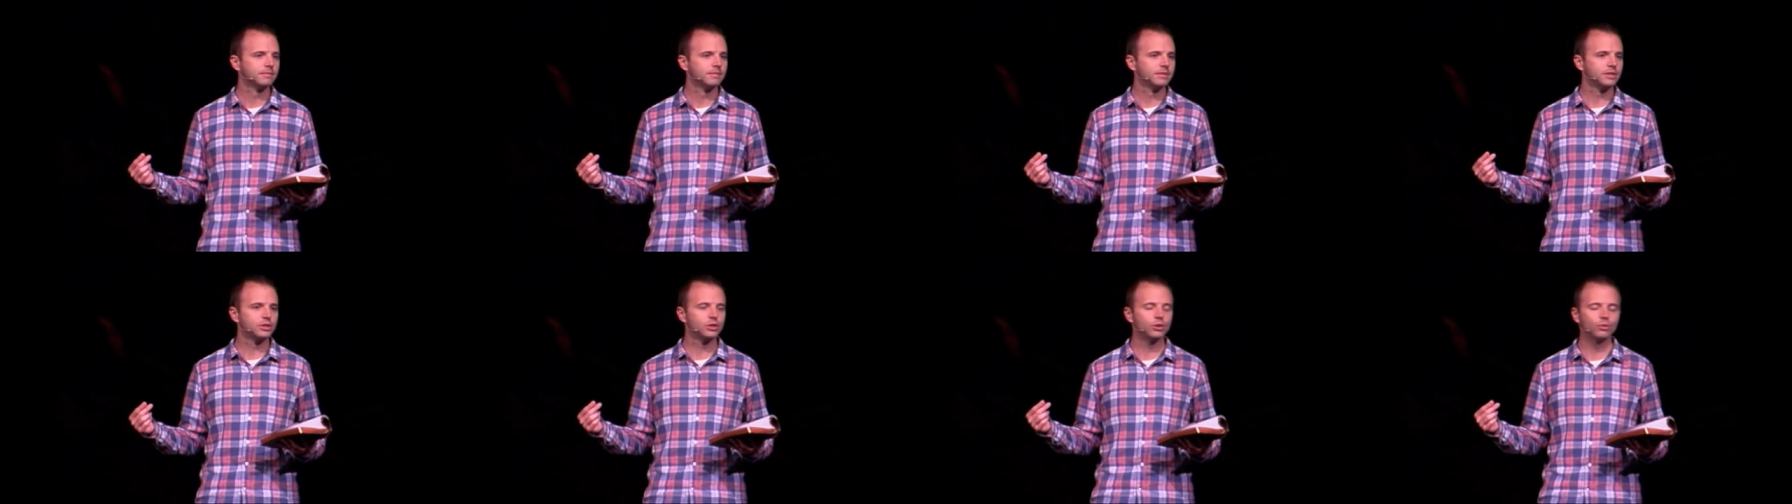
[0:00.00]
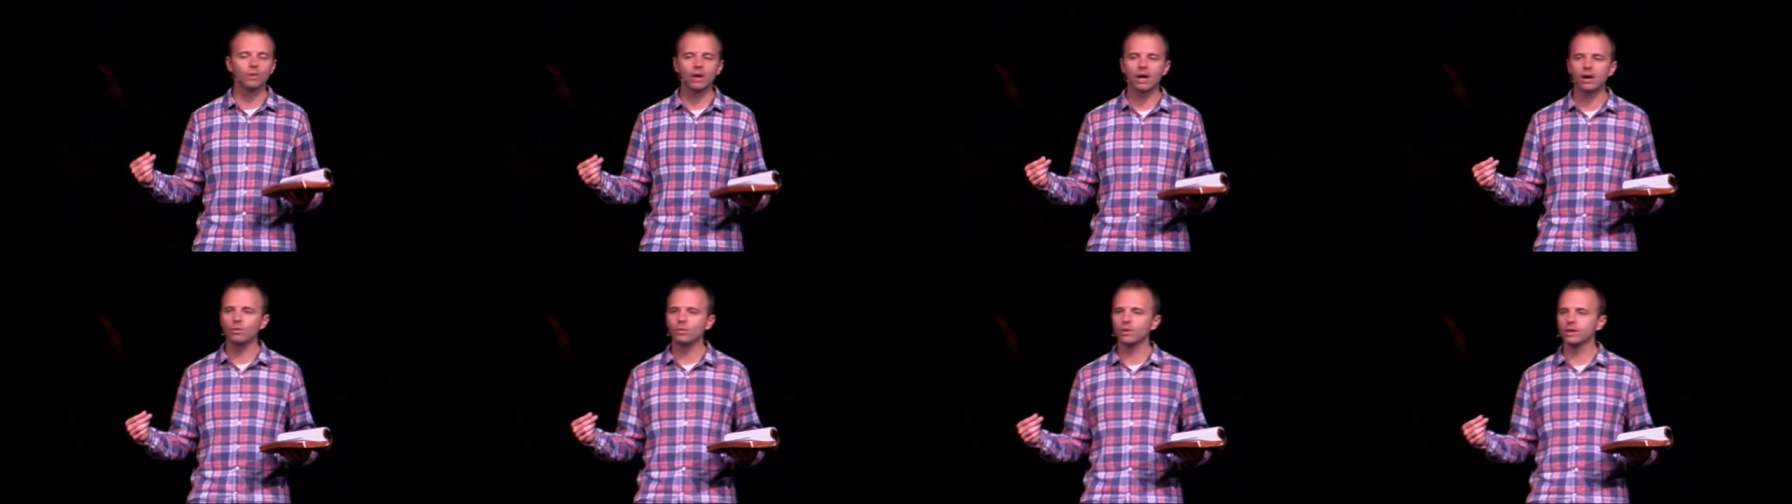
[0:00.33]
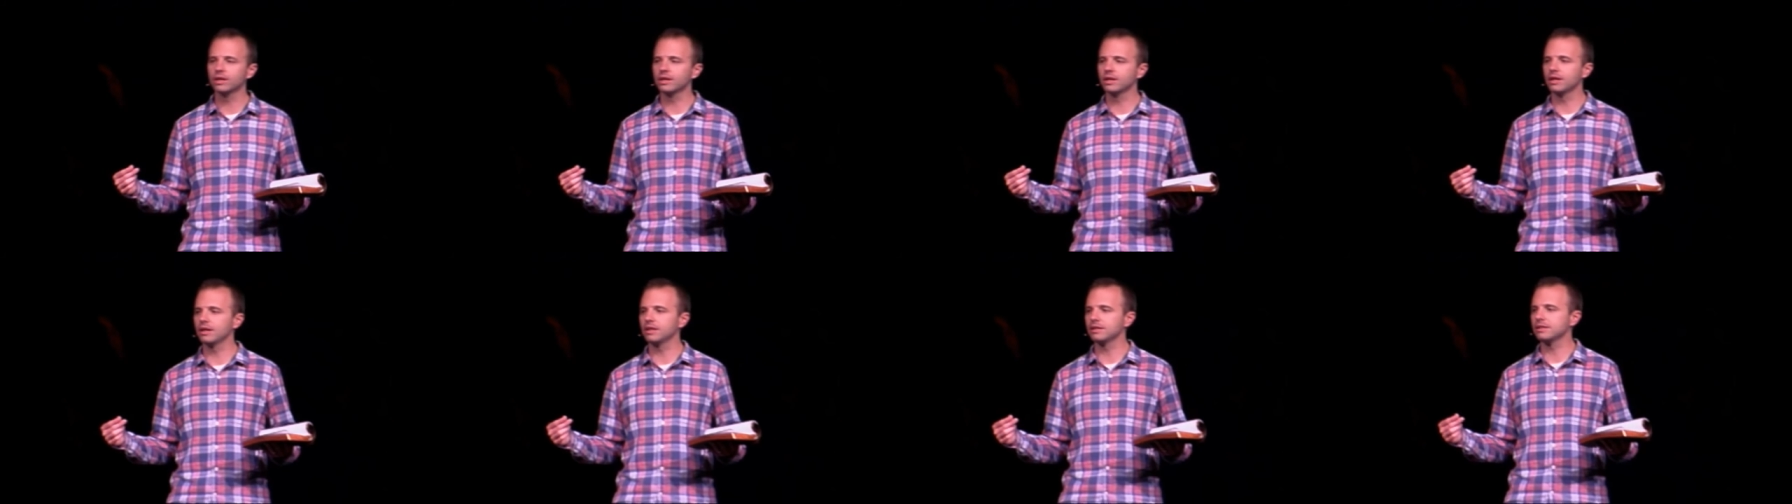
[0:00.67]
And so while we're
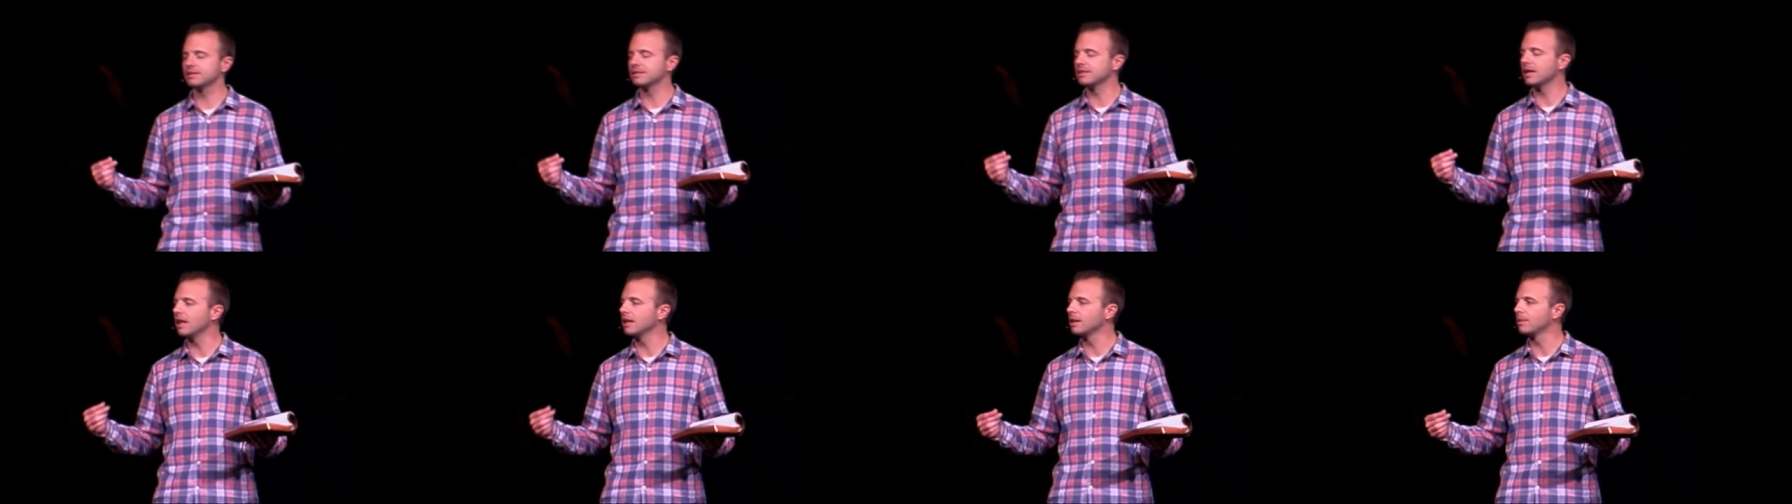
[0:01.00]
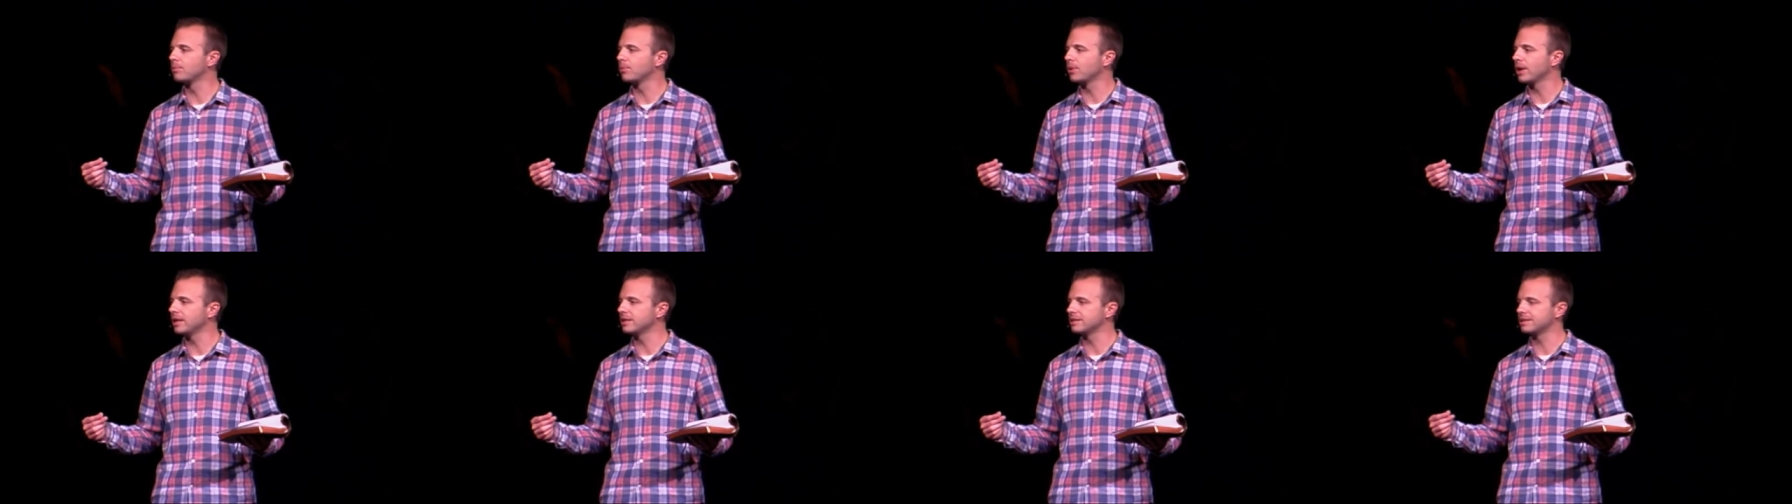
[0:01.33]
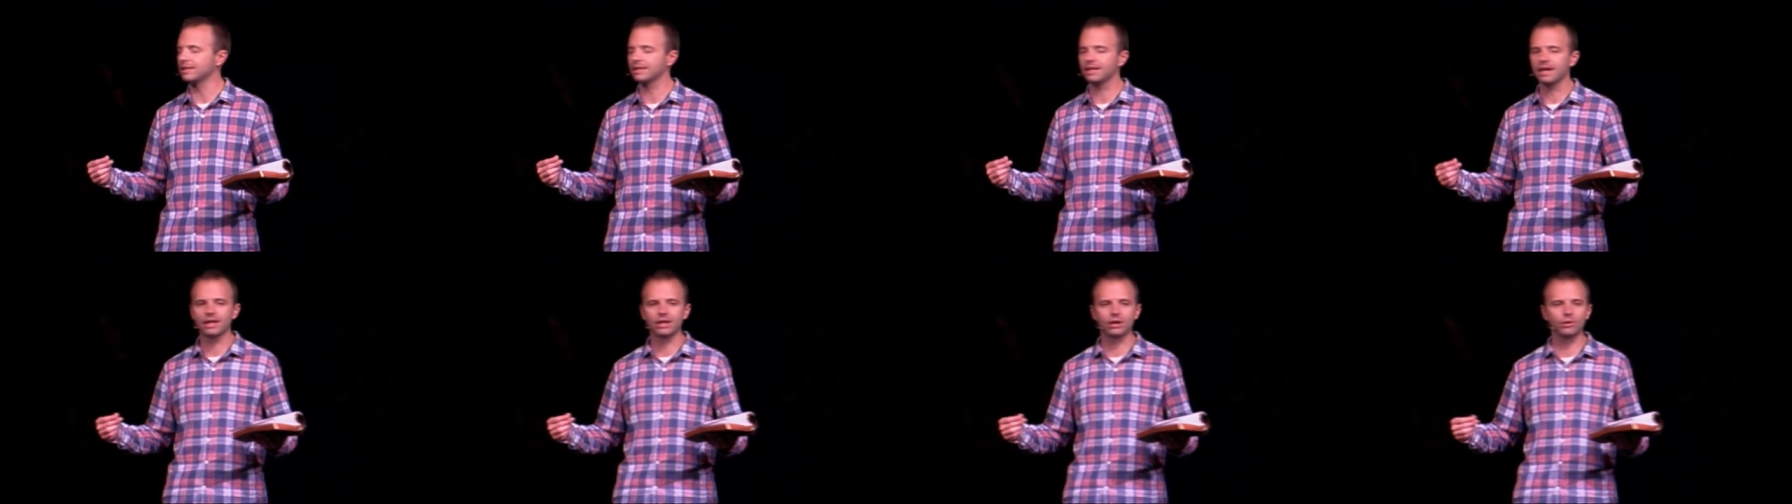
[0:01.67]
going to celebrate
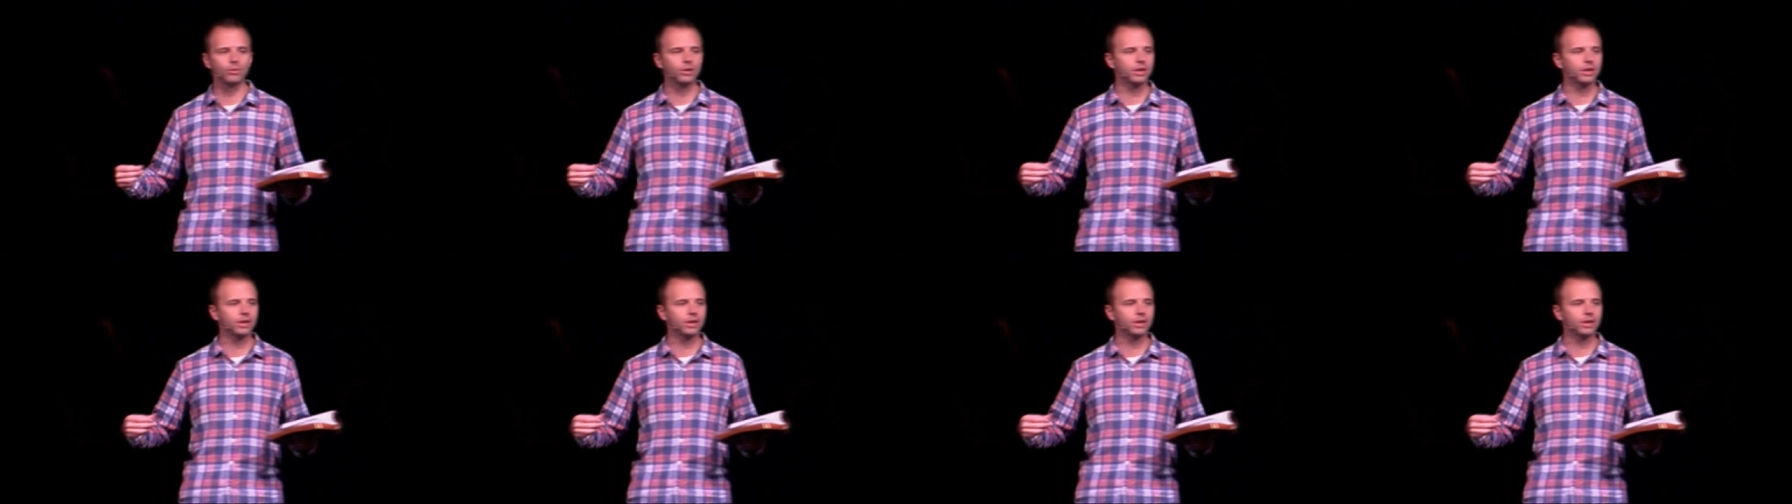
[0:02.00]
together,